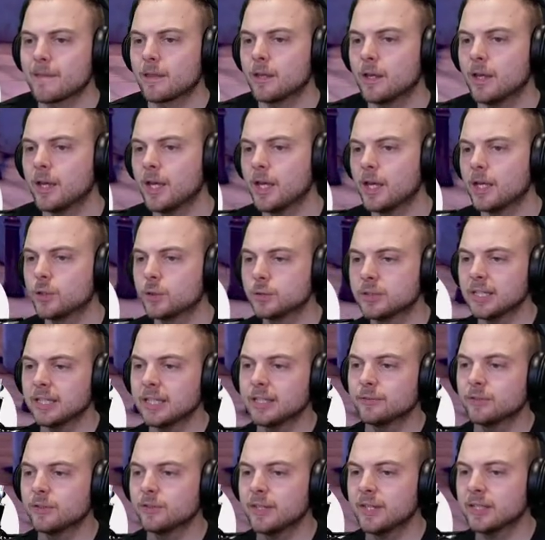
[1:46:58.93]
Uh, use that
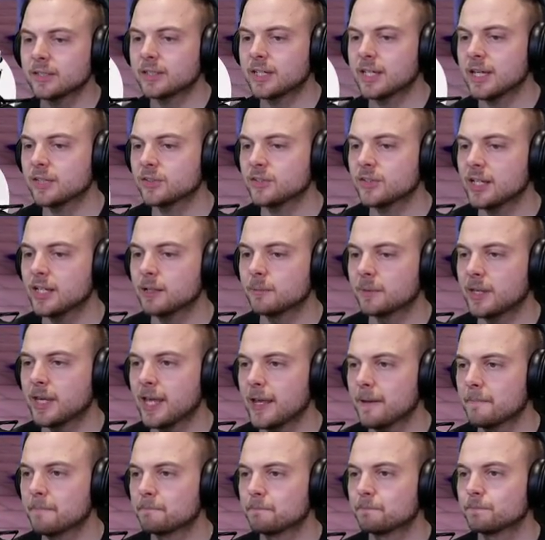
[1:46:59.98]
lift over there to get a stadium,
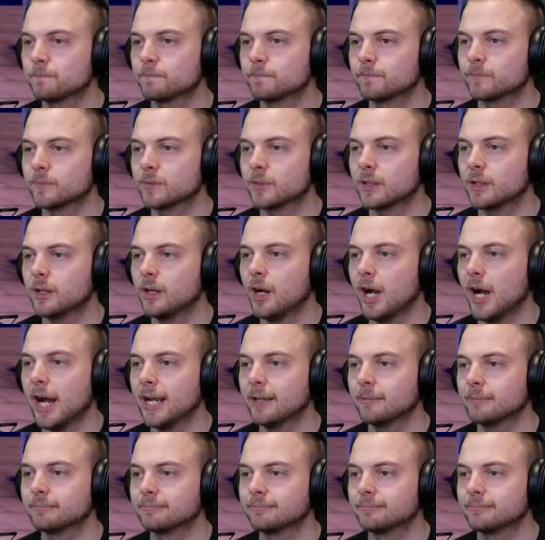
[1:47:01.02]
okay? Alright.